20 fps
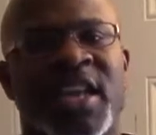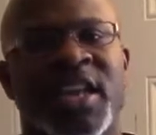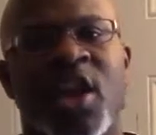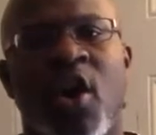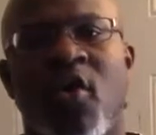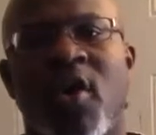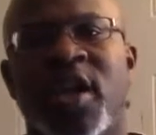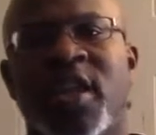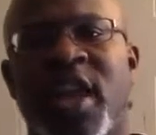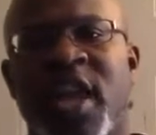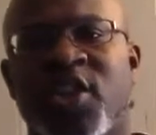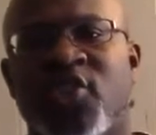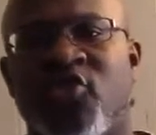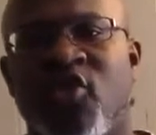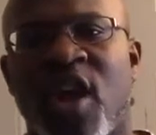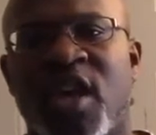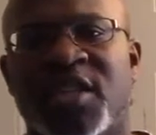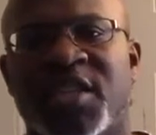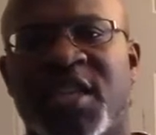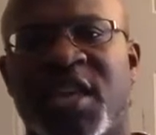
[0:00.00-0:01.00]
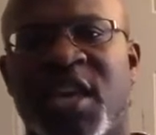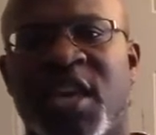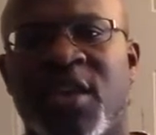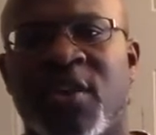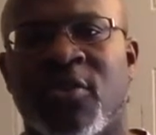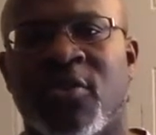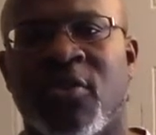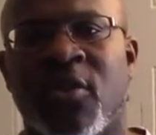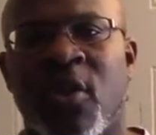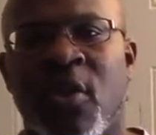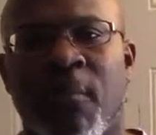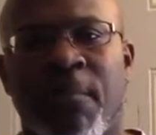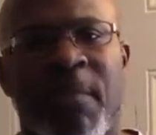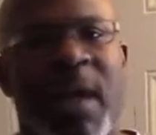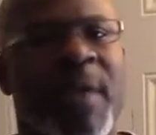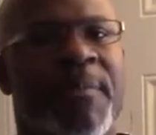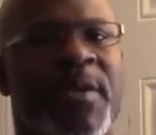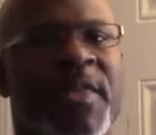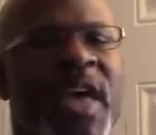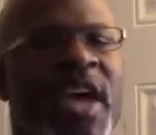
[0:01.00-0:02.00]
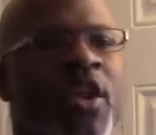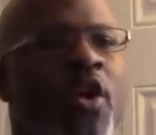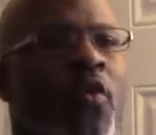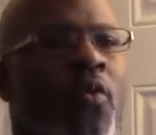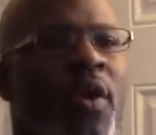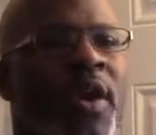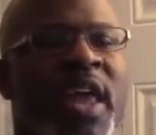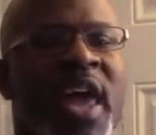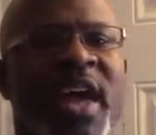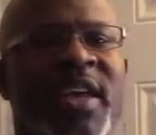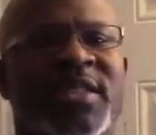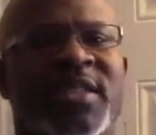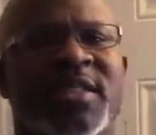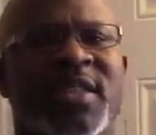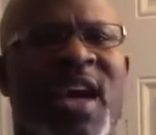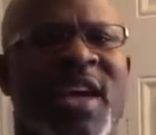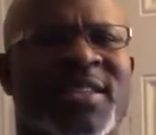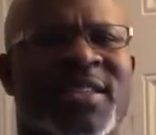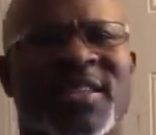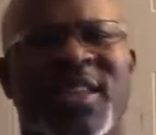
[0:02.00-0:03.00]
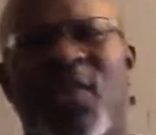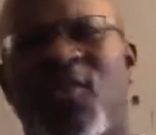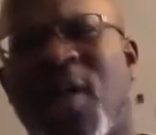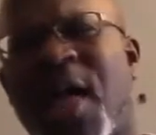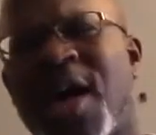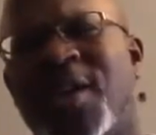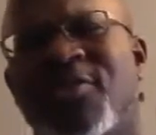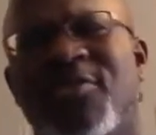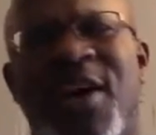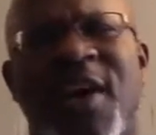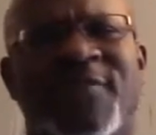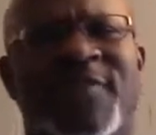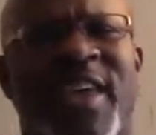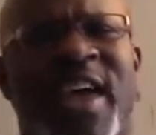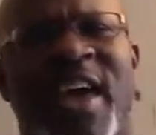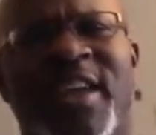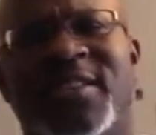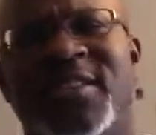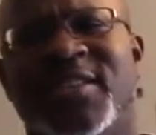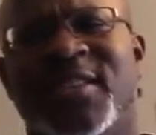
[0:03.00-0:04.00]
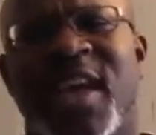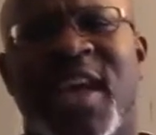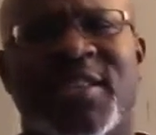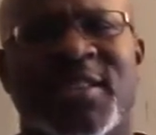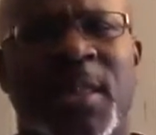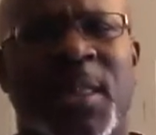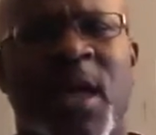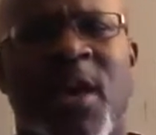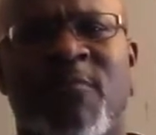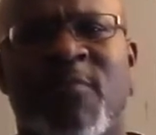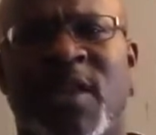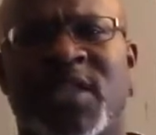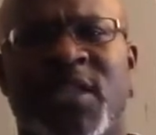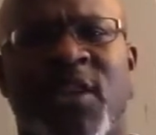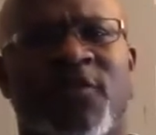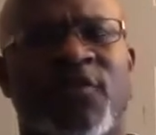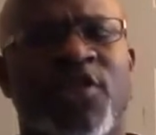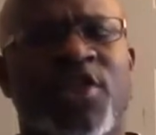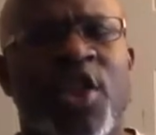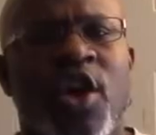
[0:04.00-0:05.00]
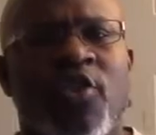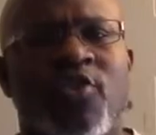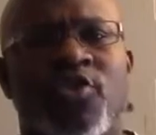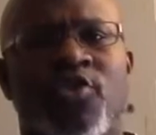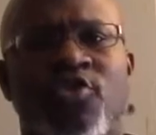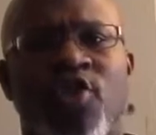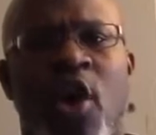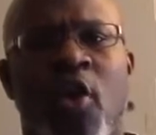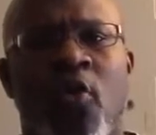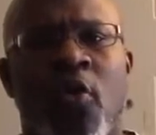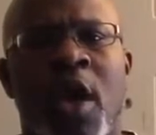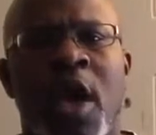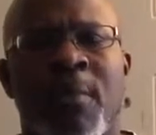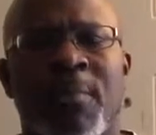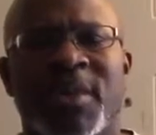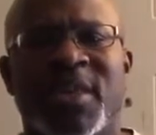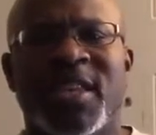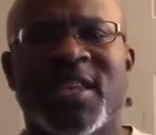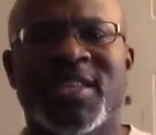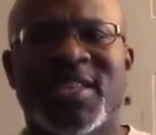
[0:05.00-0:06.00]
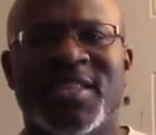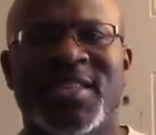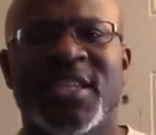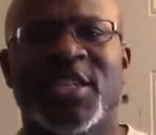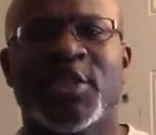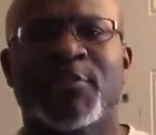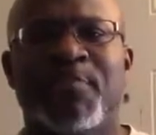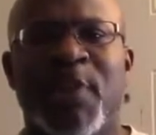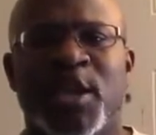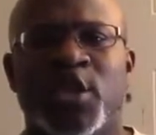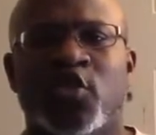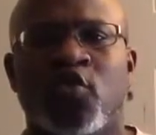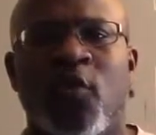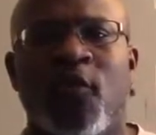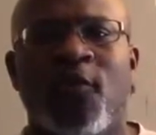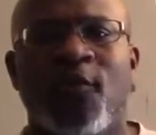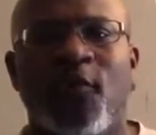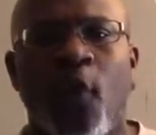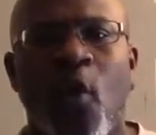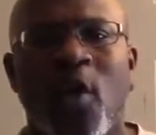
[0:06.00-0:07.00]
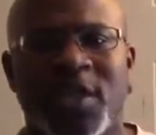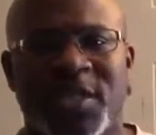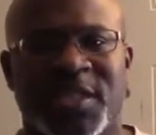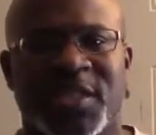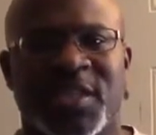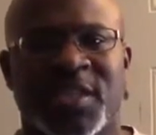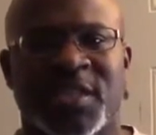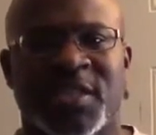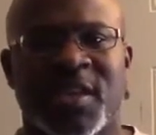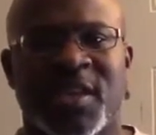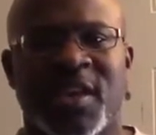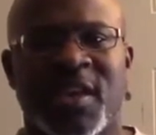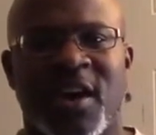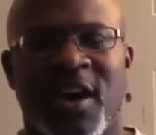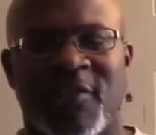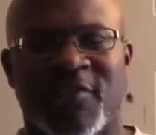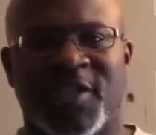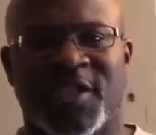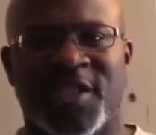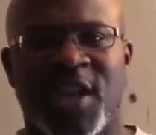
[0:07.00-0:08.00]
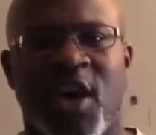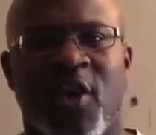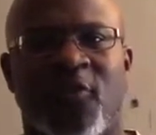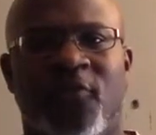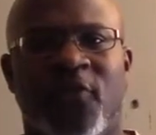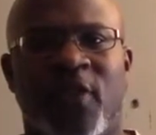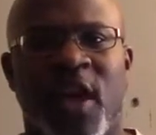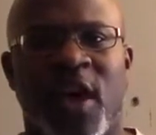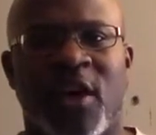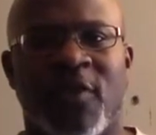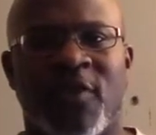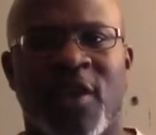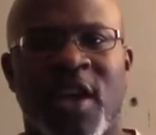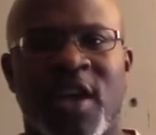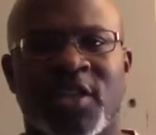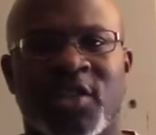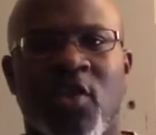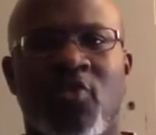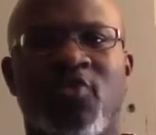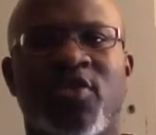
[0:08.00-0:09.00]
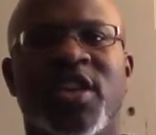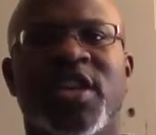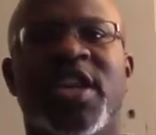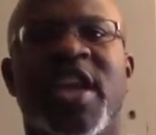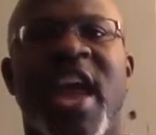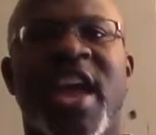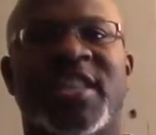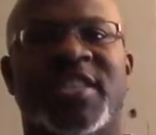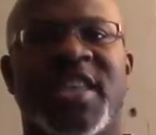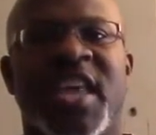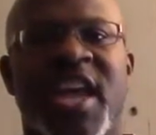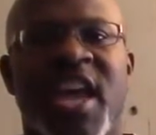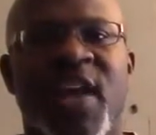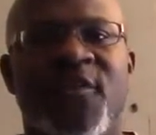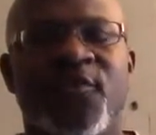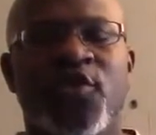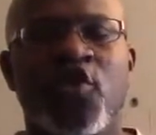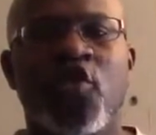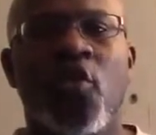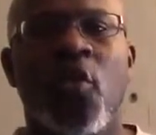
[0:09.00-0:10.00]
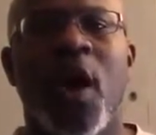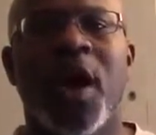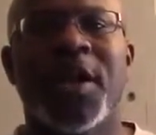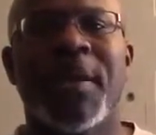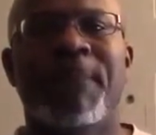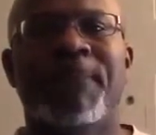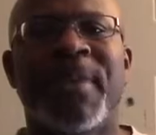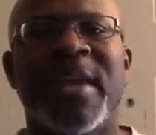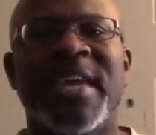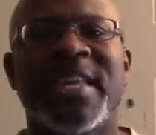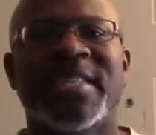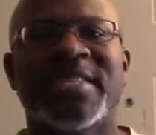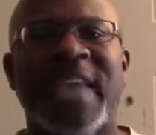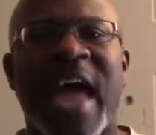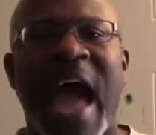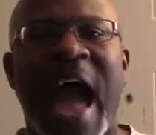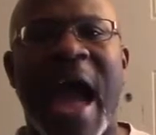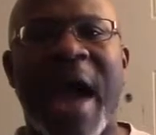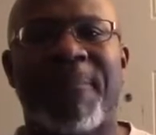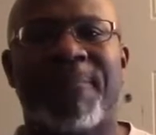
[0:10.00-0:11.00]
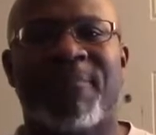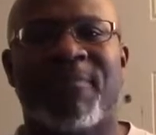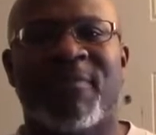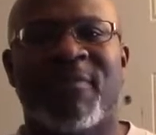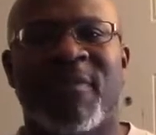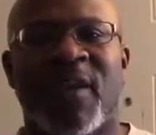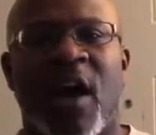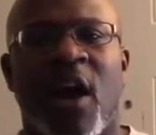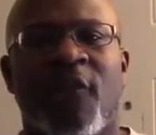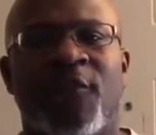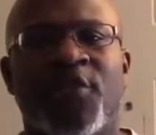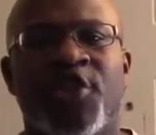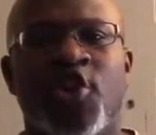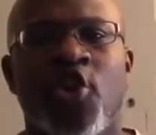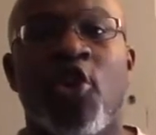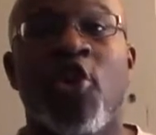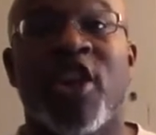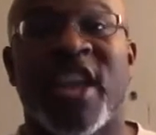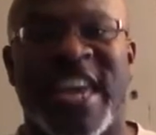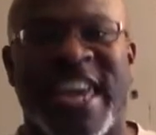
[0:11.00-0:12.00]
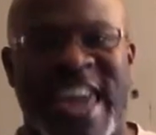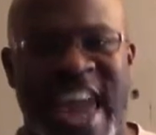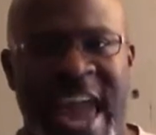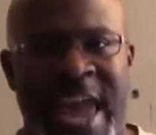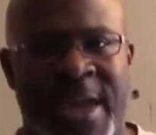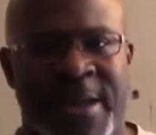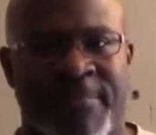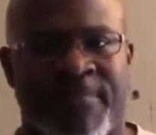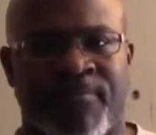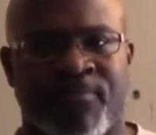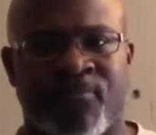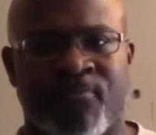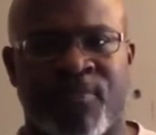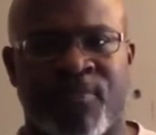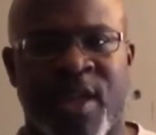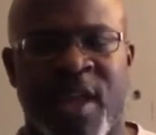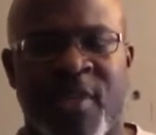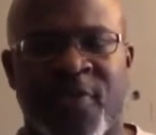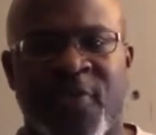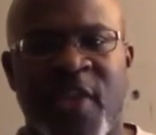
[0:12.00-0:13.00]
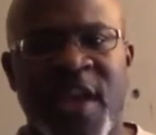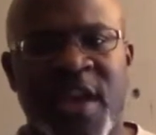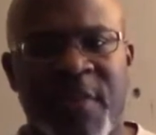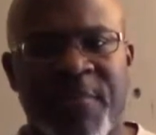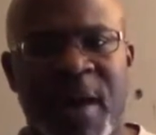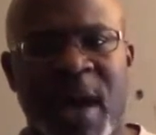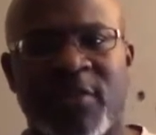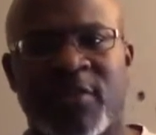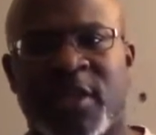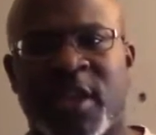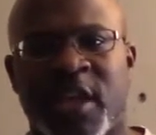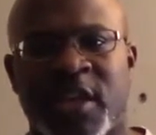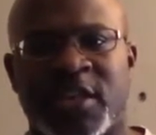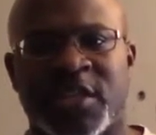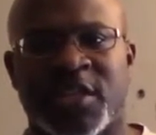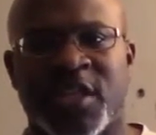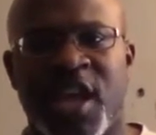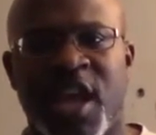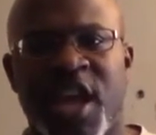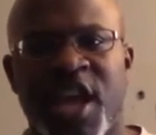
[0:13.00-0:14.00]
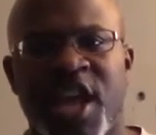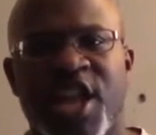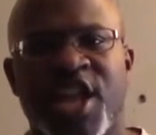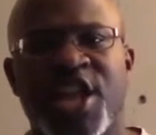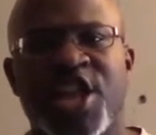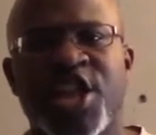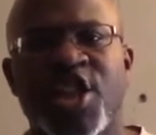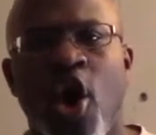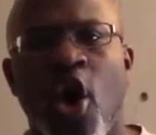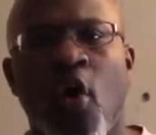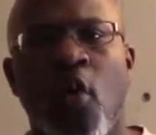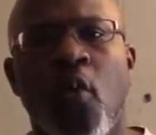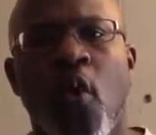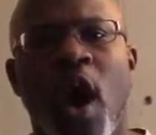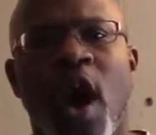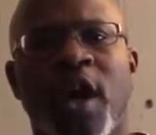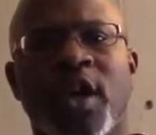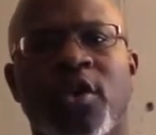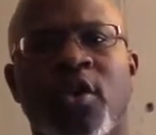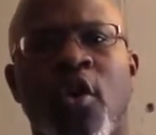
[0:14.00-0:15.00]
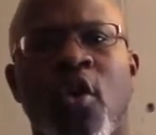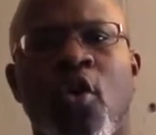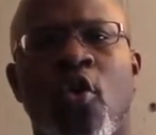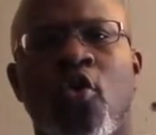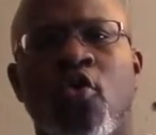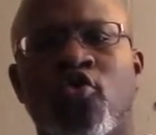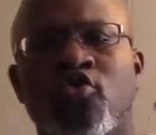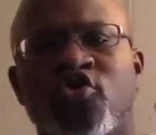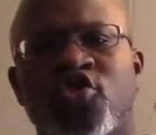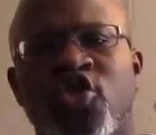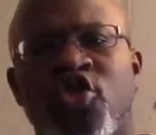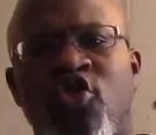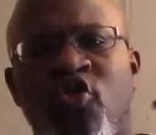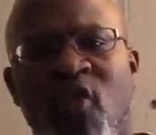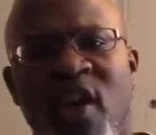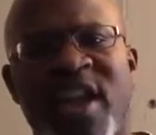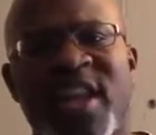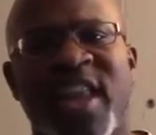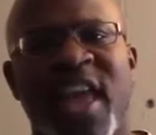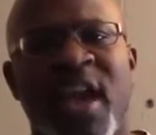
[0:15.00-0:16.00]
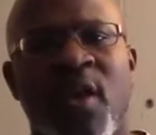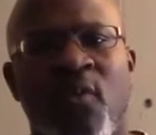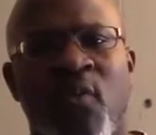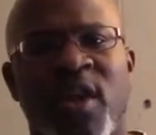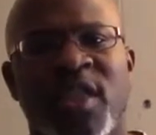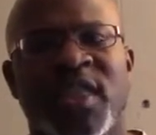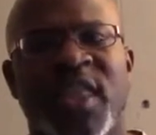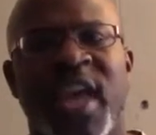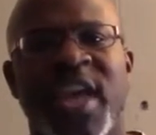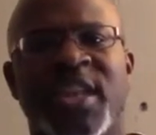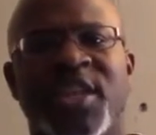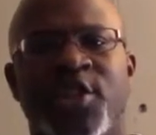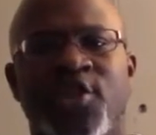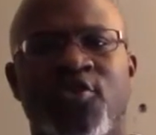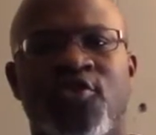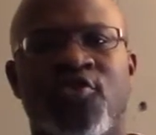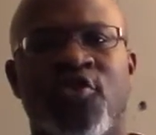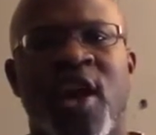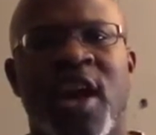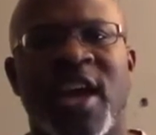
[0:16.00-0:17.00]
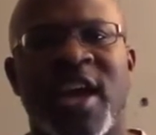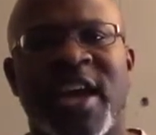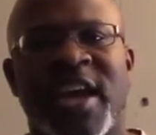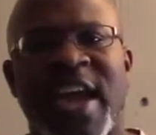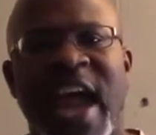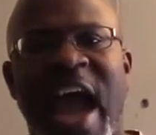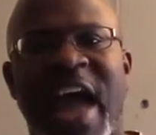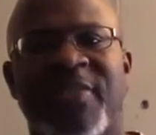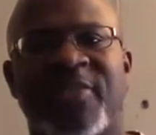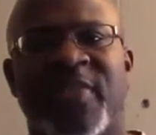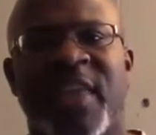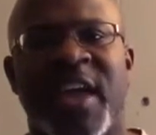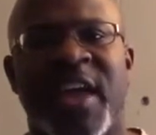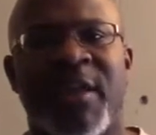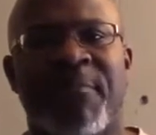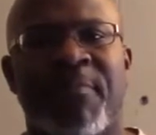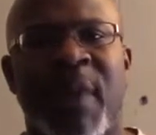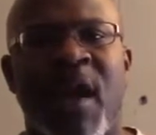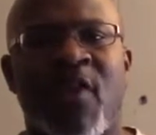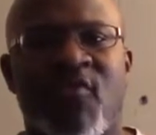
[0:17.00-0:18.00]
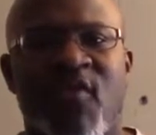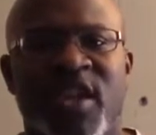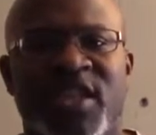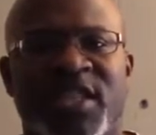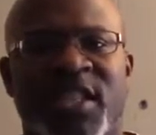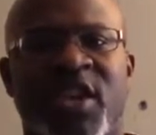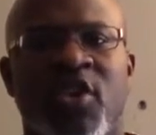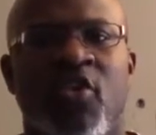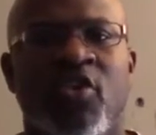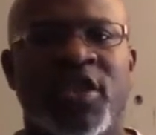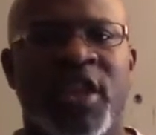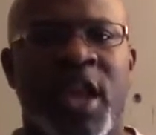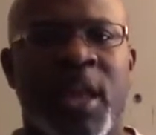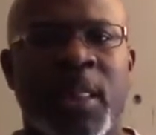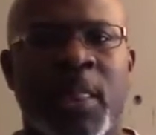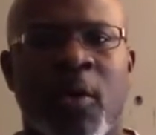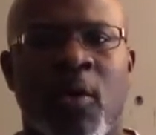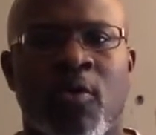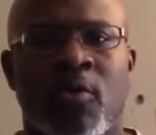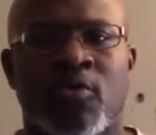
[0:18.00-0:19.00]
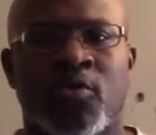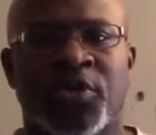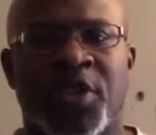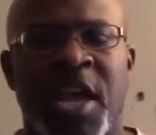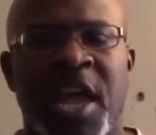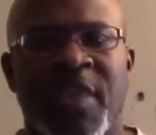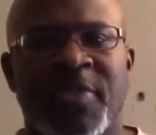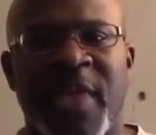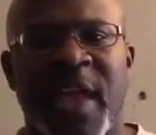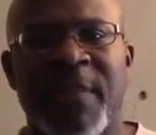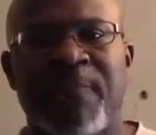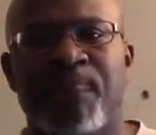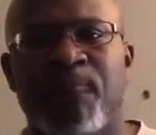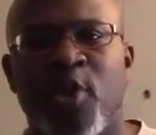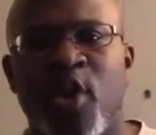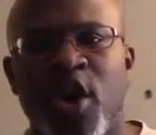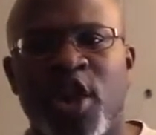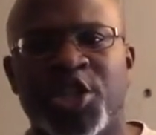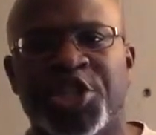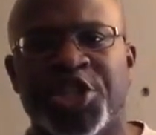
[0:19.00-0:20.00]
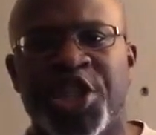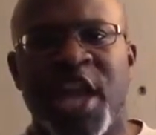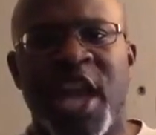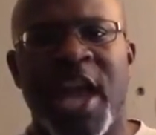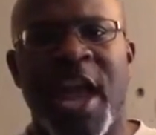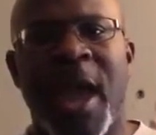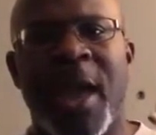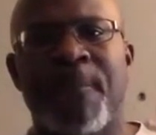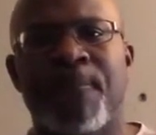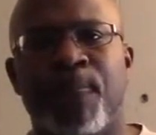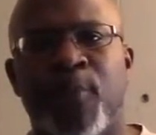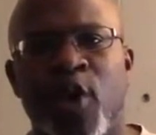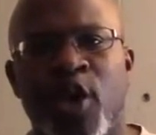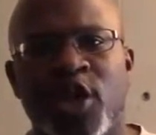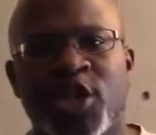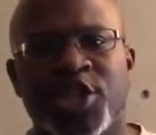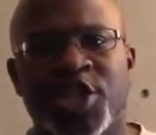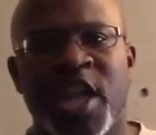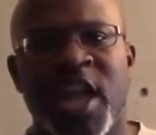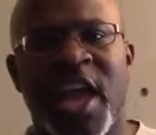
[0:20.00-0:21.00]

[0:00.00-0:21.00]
knowing that drugs kill. Maybe they don't want to exercise and say, well, I don't have to exercise to love myself. No, you don't. But this is the special forces of self-love. So yes, if you want to be top of your game, think about this. No one who's great at what they do got there by resting on their laurels. They pushed and pushed